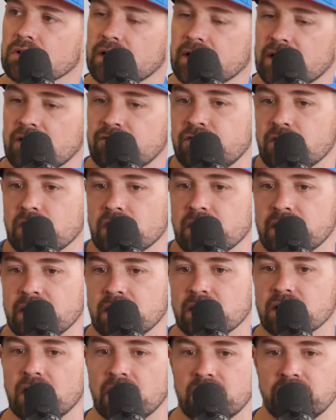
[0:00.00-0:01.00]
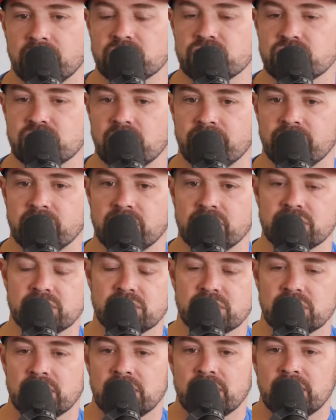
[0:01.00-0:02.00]
Like I felt like a lot of the
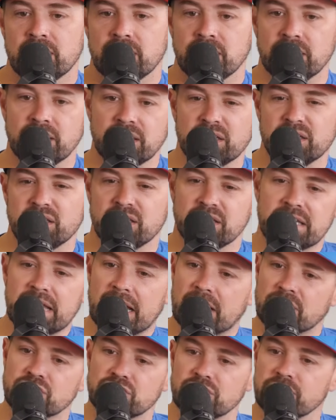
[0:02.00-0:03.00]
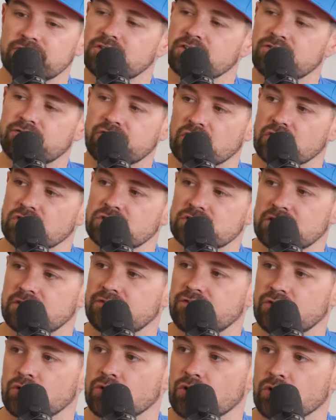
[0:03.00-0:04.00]
Chevys needed to downshift to first in a
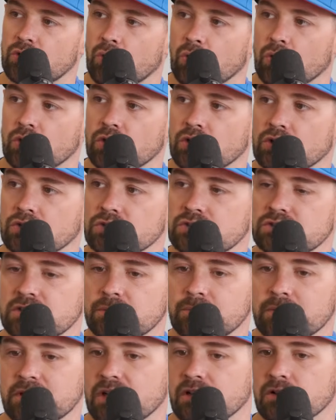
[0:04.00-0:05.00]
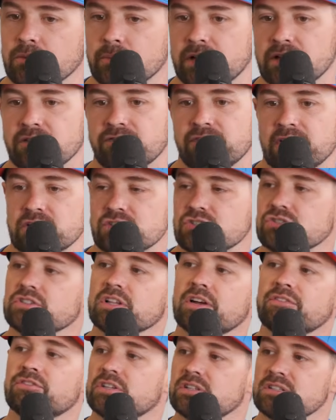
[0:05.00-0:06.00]
few of the corners. Some of the other manufacturers
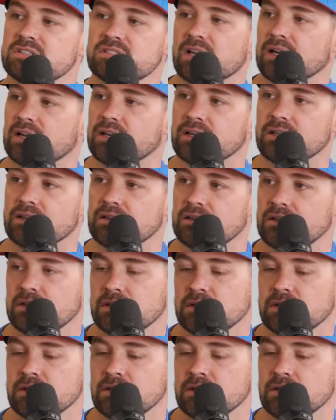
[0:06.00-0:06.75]
left it in second.